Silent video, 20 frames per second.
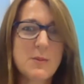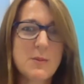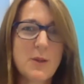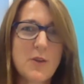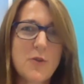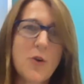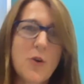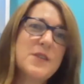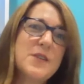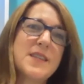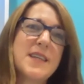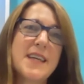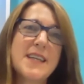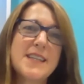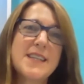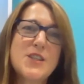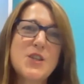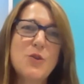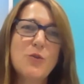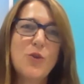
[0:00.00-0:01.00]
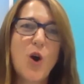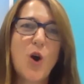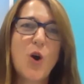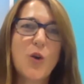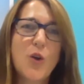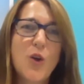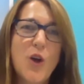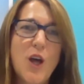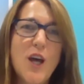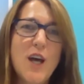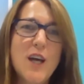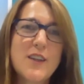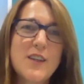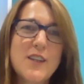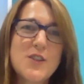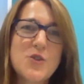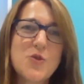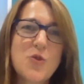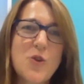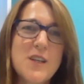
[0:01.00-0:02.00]
with cruising is you've got
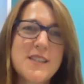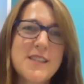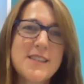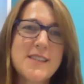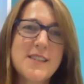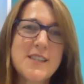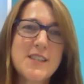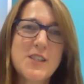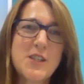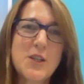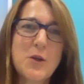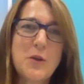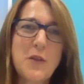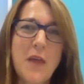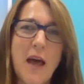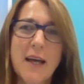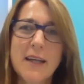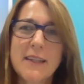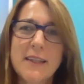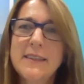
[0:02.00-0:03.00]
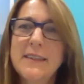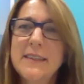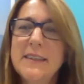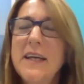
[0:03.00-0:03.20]
the choices to do that.